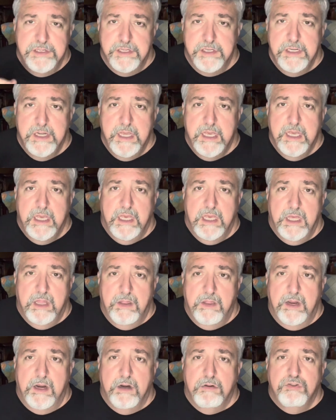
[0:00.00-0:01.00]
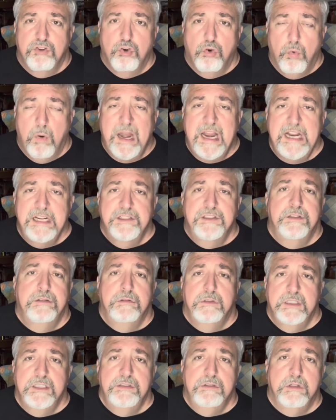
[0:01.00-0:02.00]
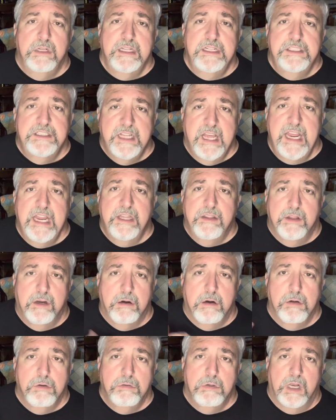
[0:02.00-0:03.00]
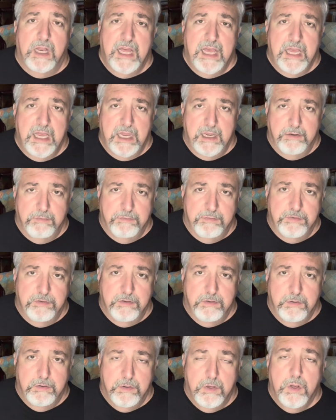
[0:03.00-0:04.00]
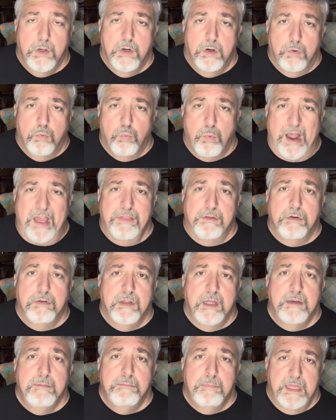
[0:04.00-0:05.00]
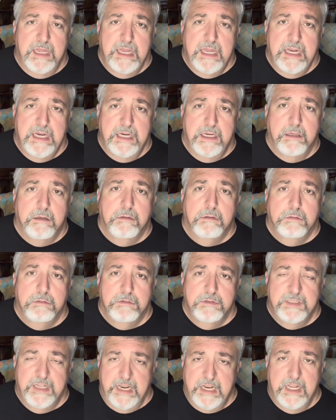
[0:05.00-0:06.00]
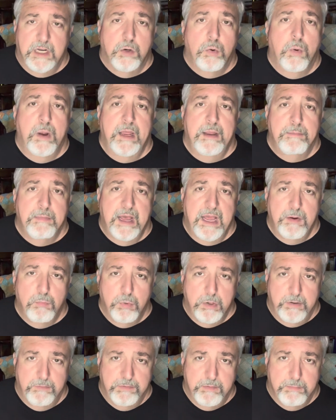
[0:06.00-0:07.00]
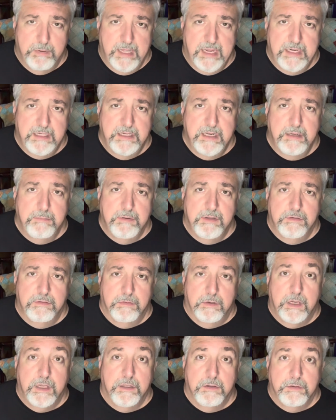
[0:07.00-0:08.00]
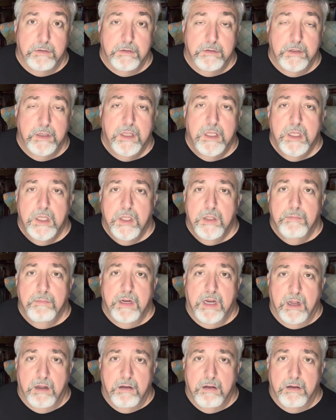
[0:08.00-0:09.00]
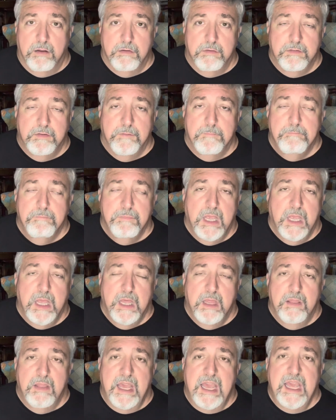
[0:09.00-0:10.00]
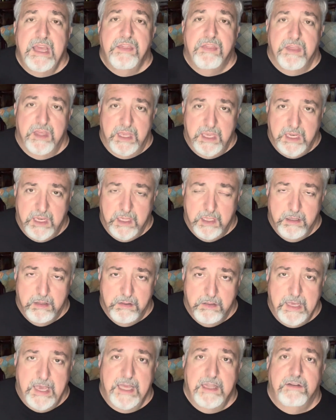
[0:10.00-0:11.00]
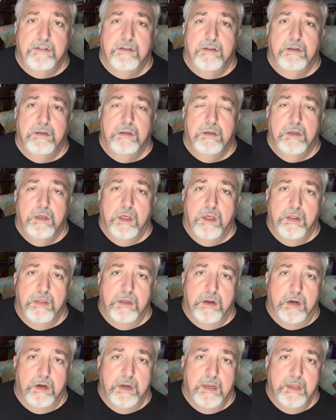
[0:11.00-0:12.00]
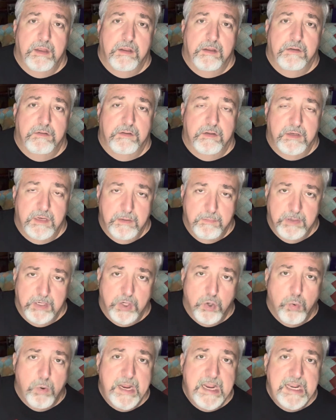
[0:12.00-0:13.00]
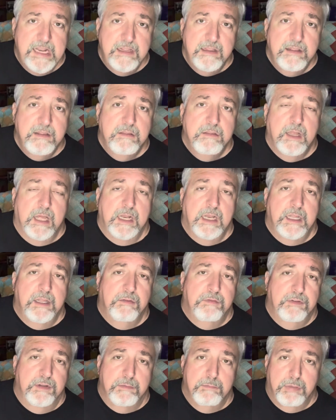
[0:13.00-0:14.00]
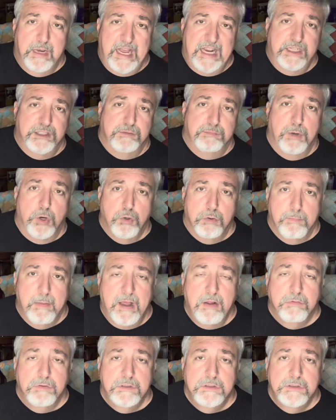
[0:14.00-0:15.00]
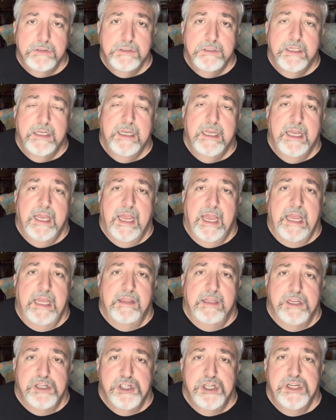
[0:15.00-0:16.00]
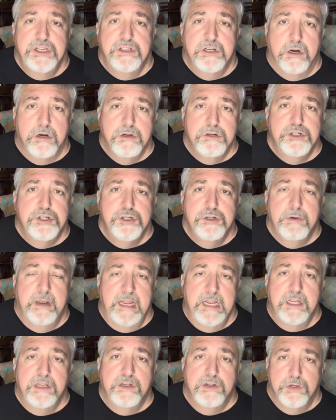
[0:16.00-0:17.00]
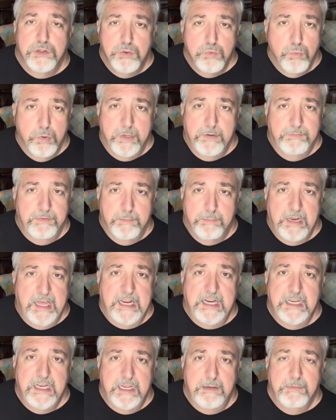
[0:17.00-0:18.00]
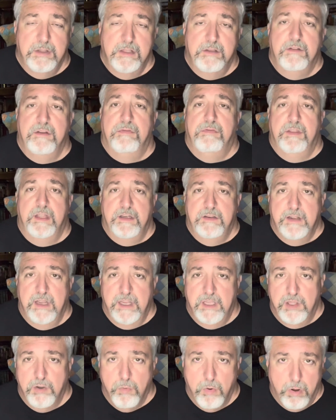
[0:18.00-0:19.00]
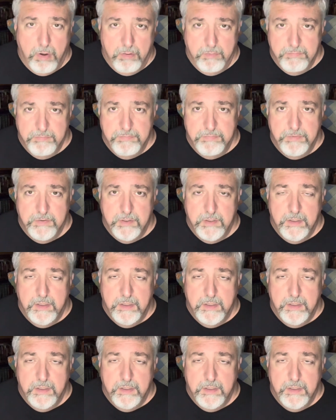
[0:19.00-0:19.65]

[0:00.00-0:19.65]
And they're trained to literally take their own lives rather than being taken away by one of the black demons or killed because they think that there is a demon queen that lives in Black Smoke Mountain and that she turns you into one of the black demons if they take you off.